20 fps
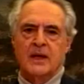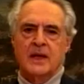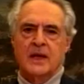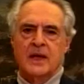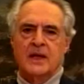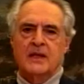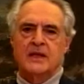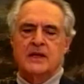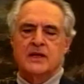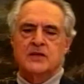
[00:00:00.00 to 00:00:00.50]
from
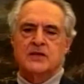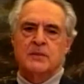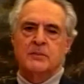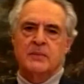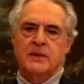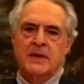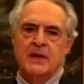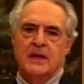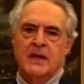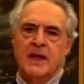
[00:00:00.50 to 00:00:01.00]
the
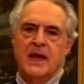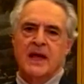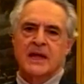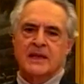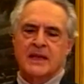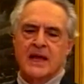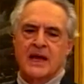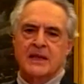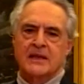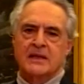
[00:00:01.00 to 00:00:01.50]
European Union.
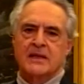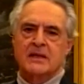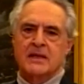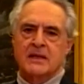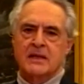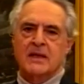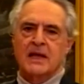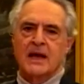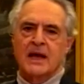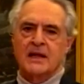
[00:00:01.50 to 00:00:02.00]

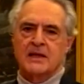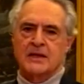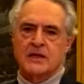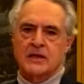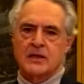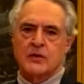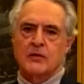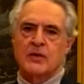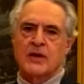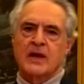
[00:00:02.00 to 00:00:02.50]
Many more will
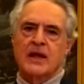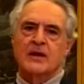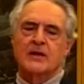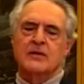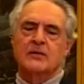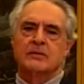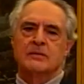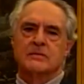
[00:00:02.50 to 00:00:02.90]
follow.